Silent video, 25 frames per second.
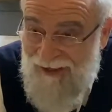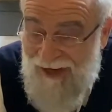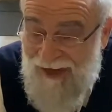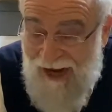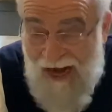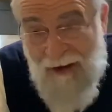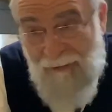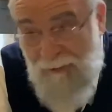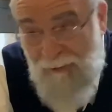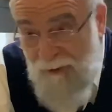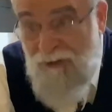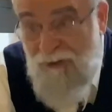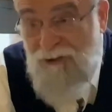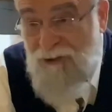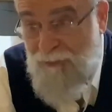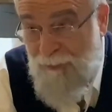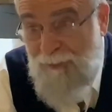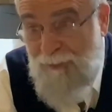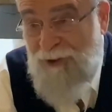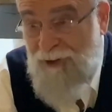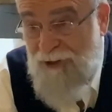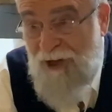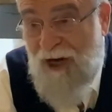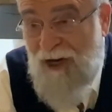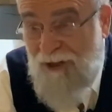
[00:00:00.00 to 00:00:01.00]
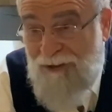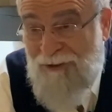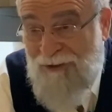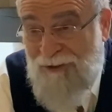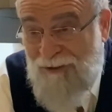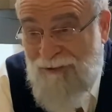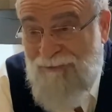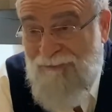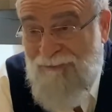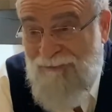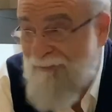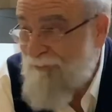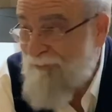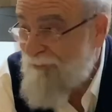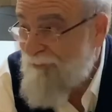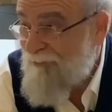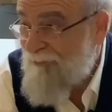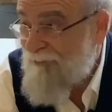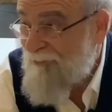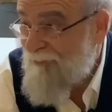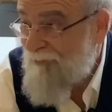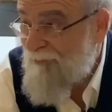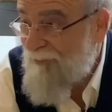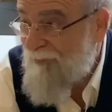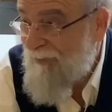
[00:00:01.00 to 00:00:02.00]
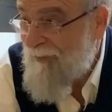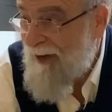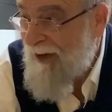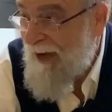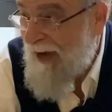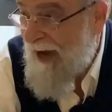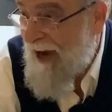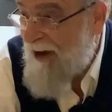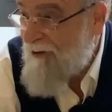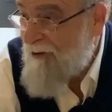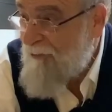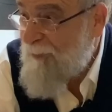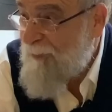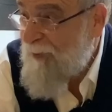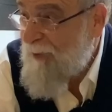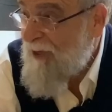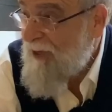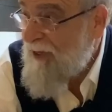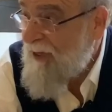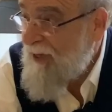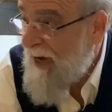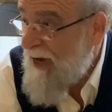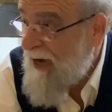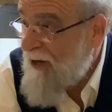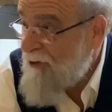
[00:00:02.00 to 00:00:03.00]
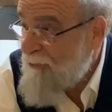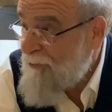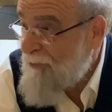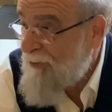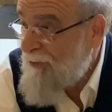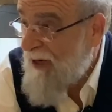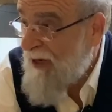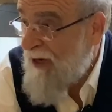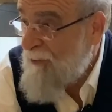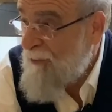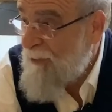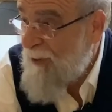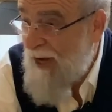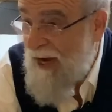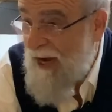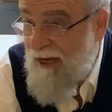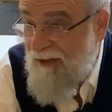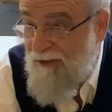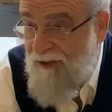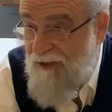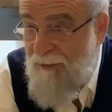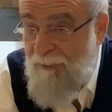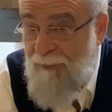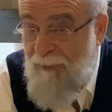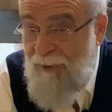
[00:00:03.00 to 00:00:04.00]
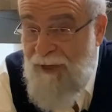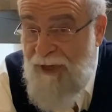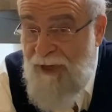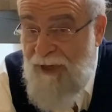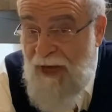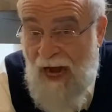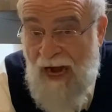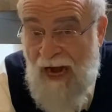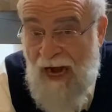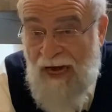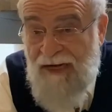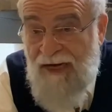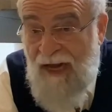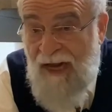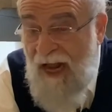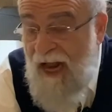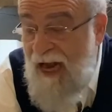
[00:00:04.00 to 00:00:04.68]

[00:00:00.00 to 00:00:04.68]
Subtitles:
I would also be shocked. I would be encountering a reality beyond